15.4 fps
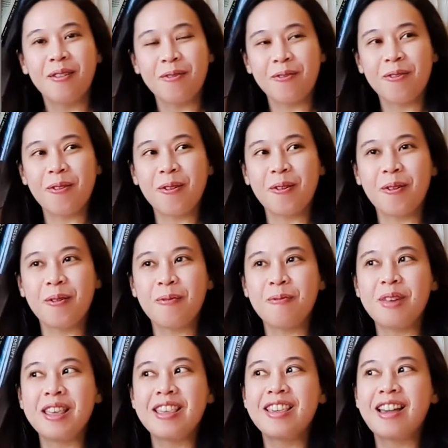for
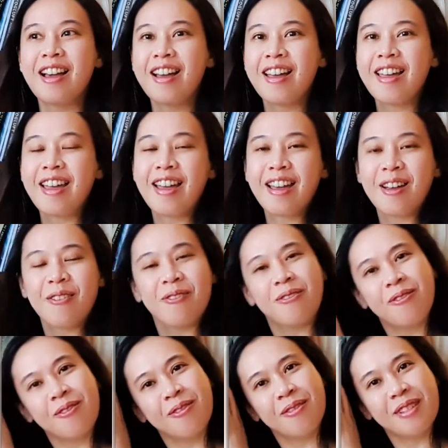which I have
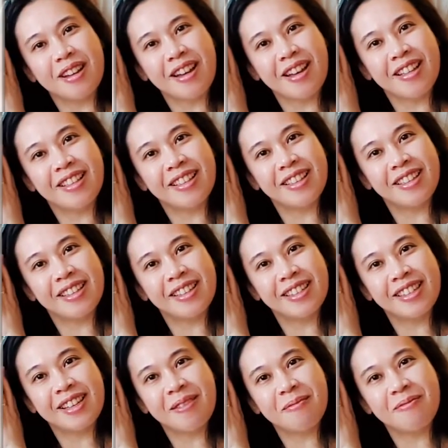done
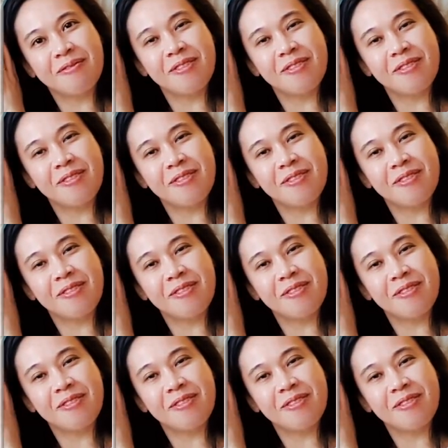some